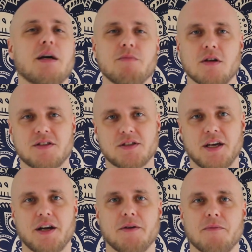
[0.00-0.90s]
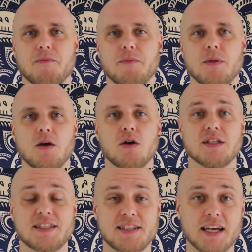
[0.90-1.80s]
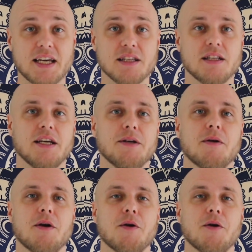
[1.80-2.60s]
I'm not scared. Secondly,